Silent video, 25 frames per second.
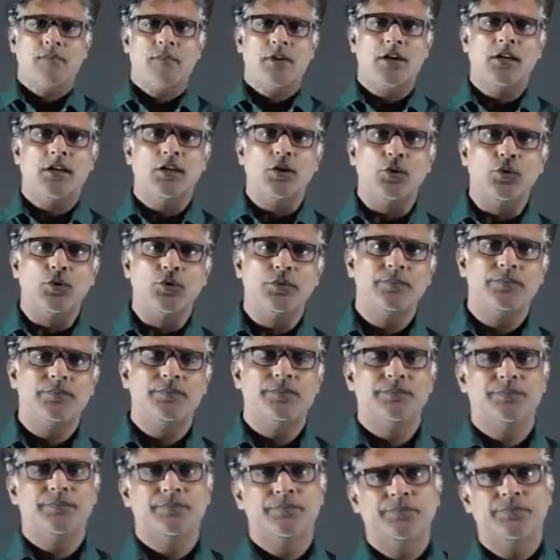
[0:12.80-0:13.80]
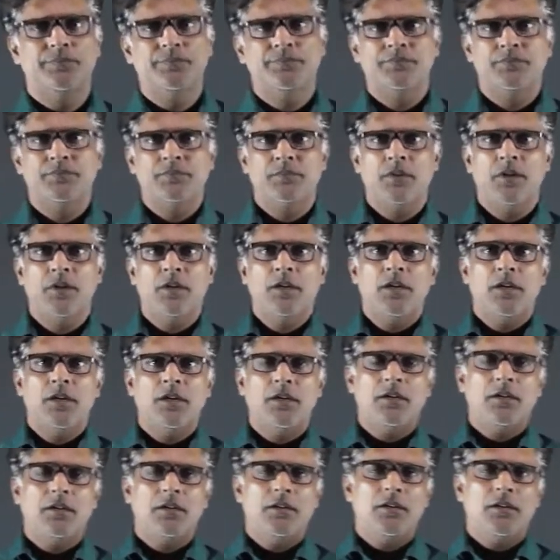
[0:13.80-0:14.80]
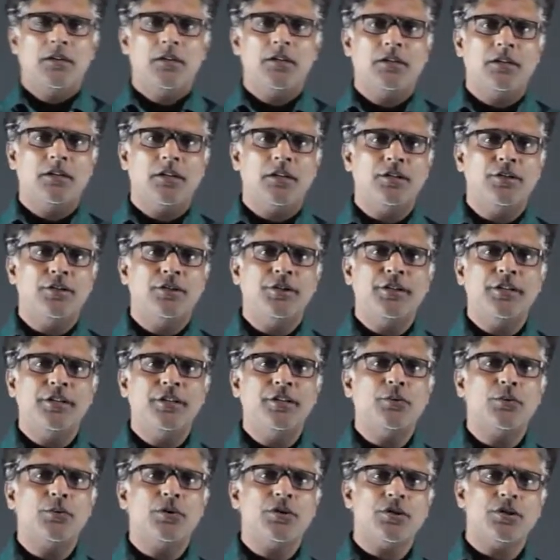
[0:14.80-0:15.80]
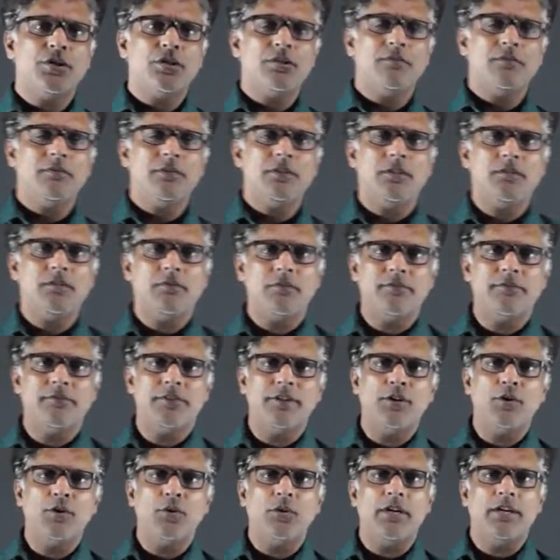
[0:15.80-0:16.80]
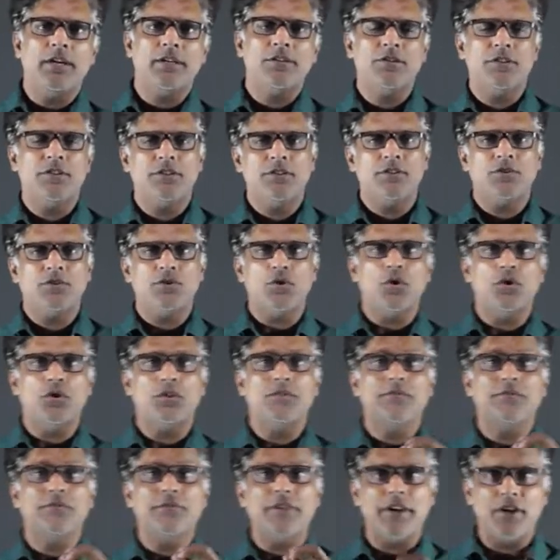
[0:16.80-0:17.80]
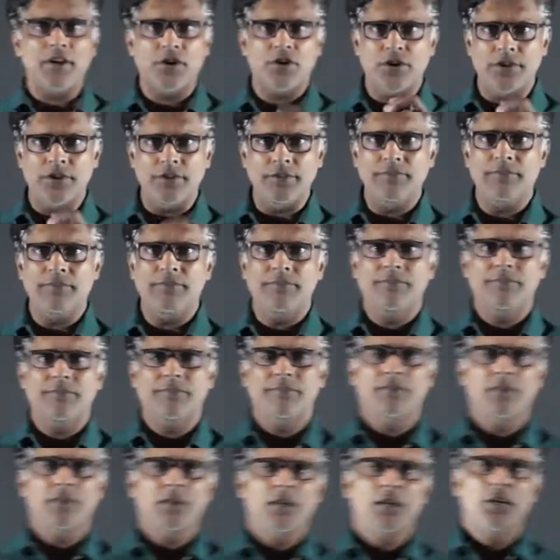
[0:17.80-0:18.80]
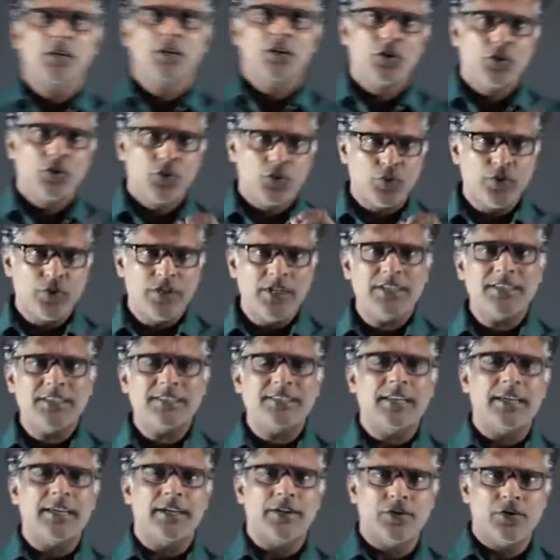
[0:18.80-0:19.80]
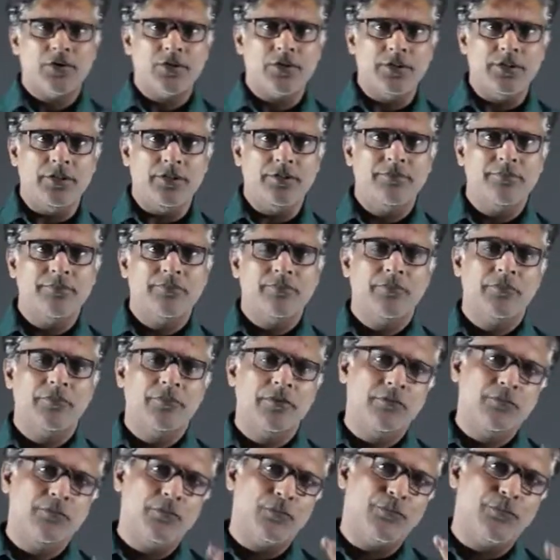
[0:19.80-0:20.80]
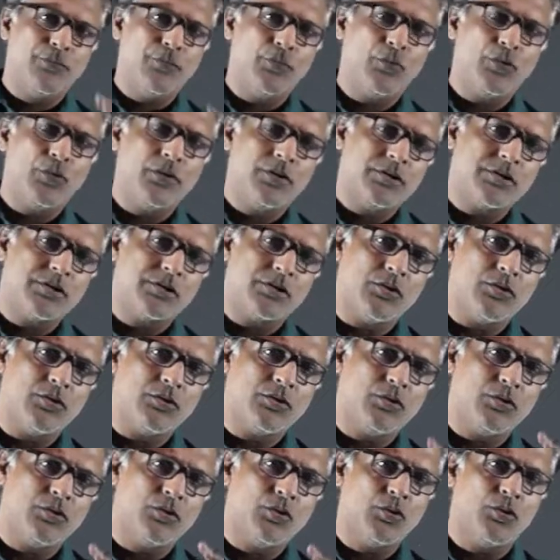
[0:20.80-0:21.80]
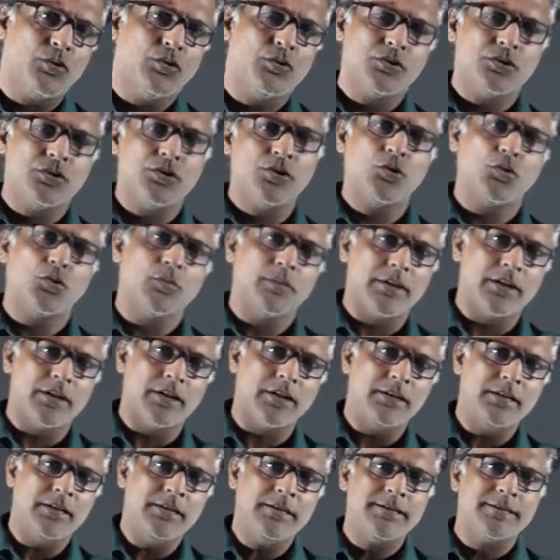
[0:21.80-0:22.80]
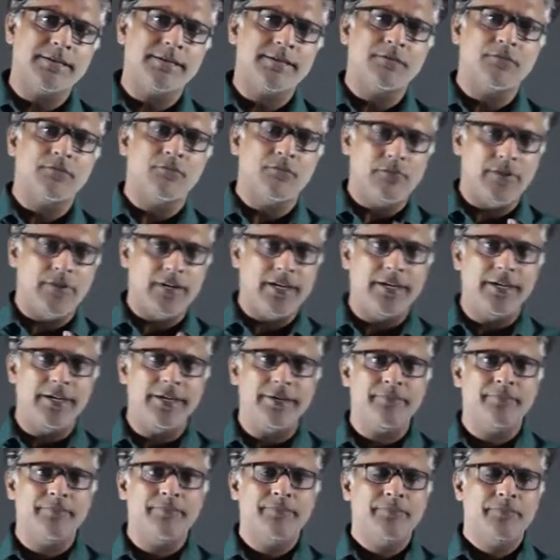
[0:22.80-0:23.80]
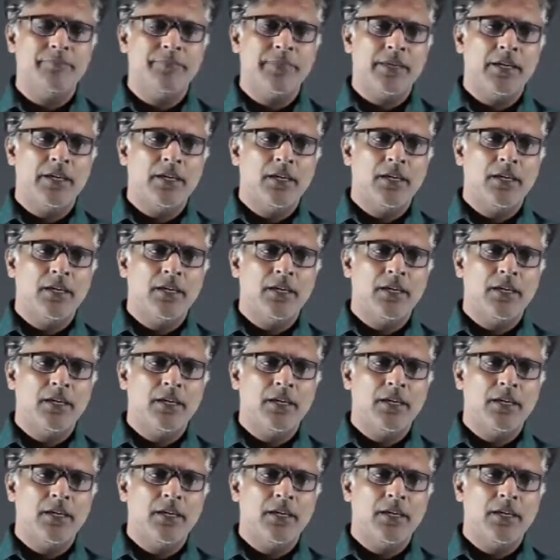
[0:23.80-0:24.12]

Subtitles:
Hello. In continuation with our video lectures on friction, today's lecture we would focus on those numericals where